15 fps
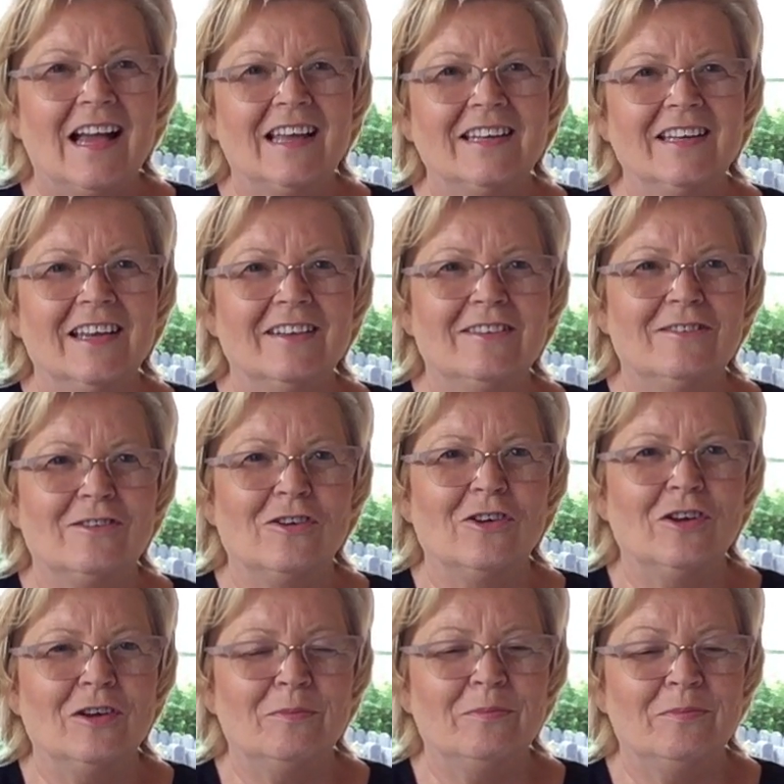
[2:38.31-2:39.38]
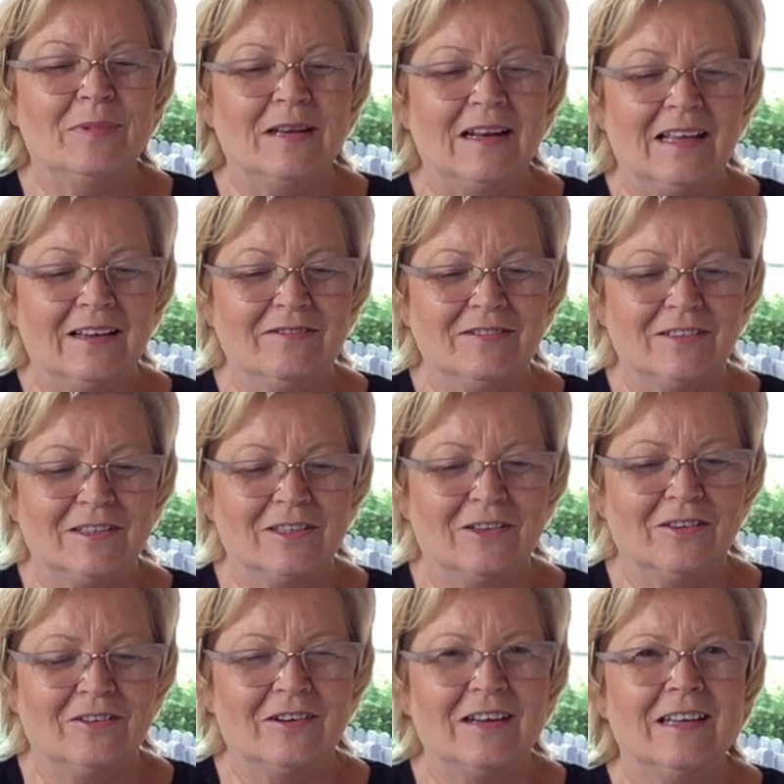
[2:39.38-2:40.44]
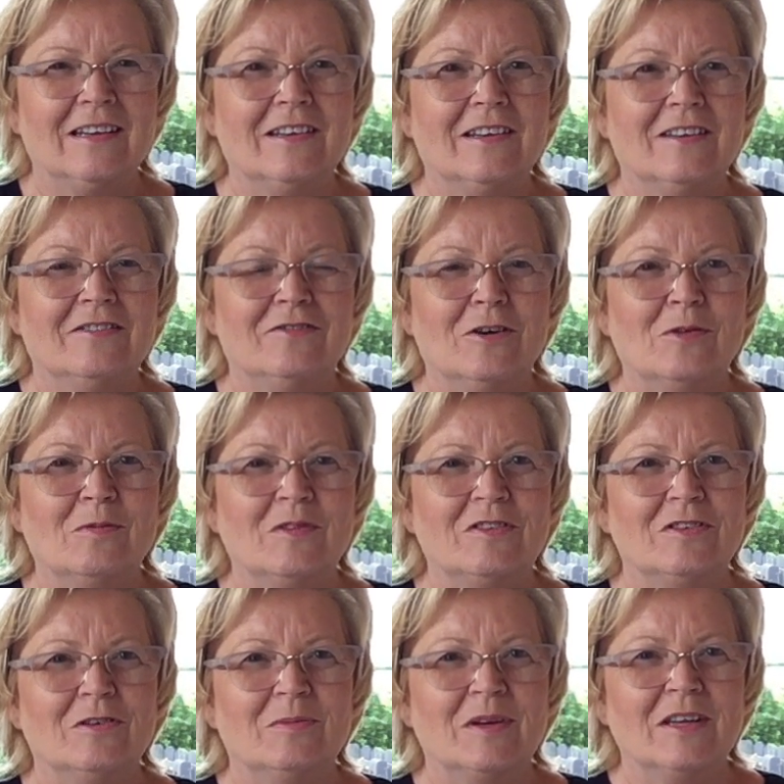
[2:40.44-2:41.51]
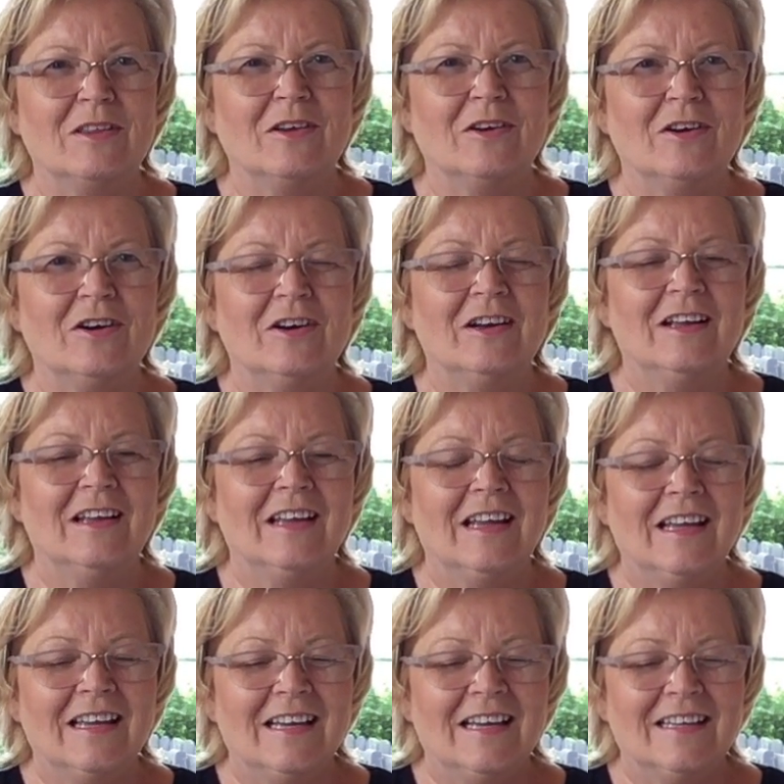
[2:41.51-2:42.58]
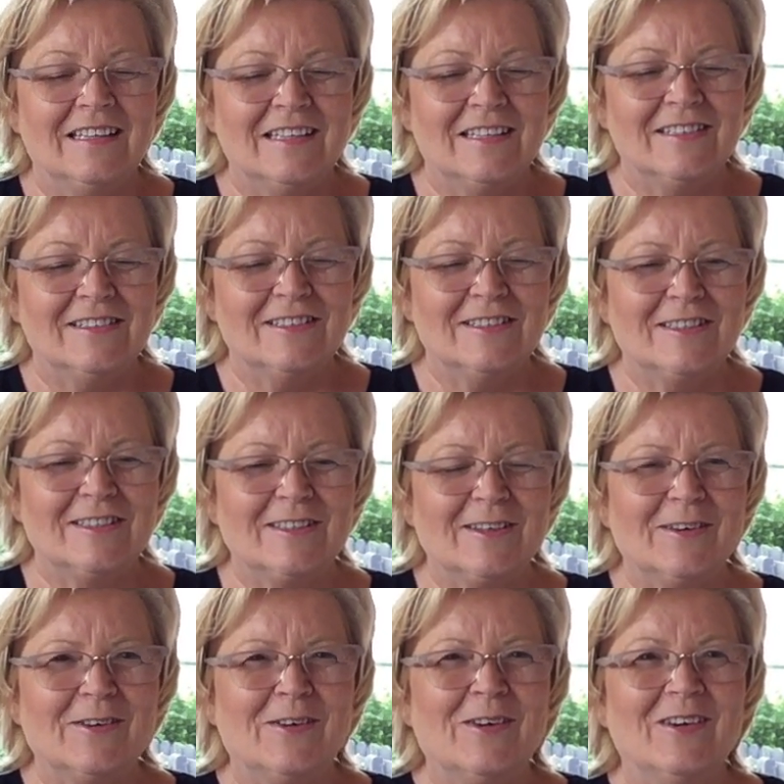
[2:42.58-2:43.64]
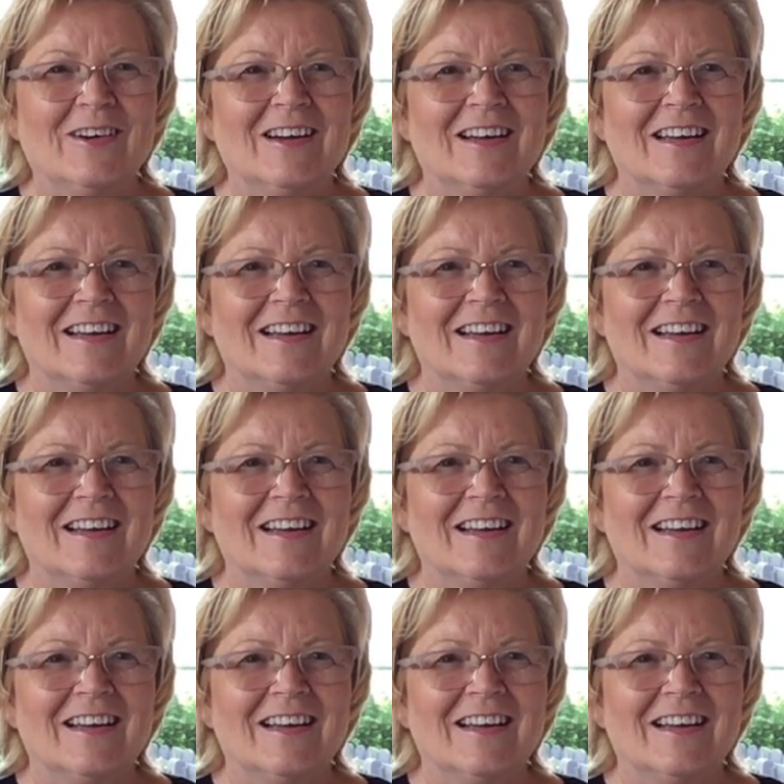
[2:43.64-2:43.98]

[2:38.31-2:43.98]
and get through and be left at the other end of the phone with nobody there. So